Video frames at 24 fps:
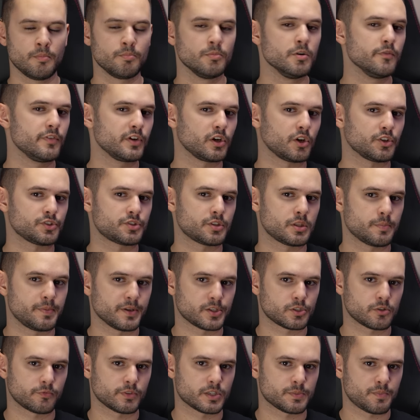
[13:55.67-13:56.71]
Moving on to the
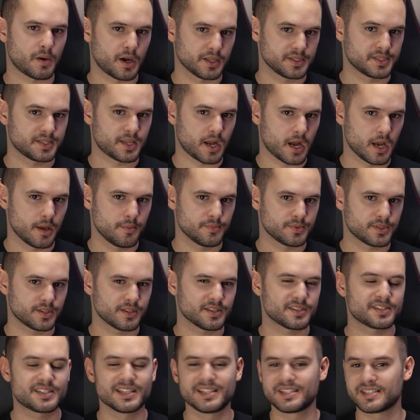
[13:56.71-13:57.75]
pixel response times,
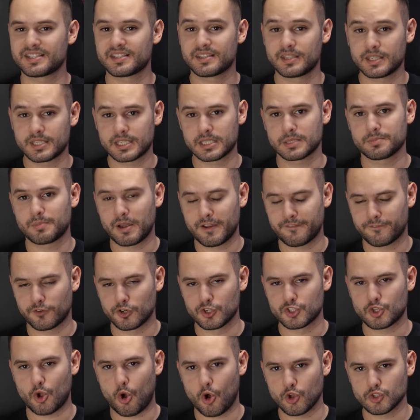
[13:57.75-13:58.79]
since this is my
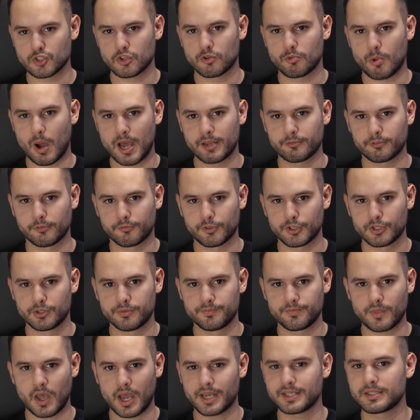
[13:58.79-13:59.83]
first ultra-wide
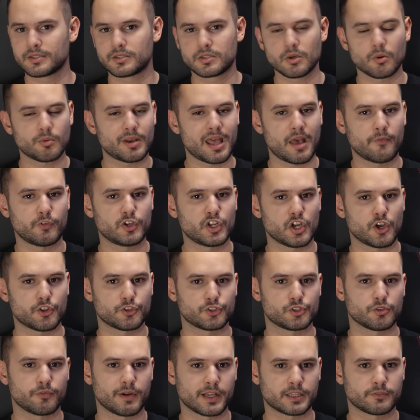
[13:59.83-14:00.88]
review, I don't have any other
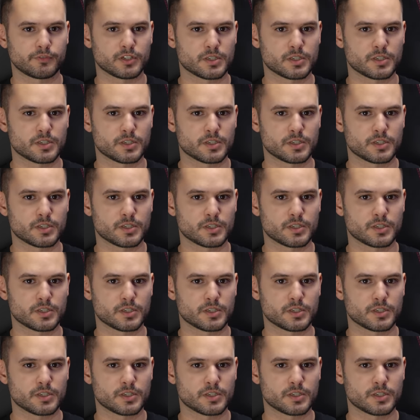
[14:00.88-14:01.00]
direct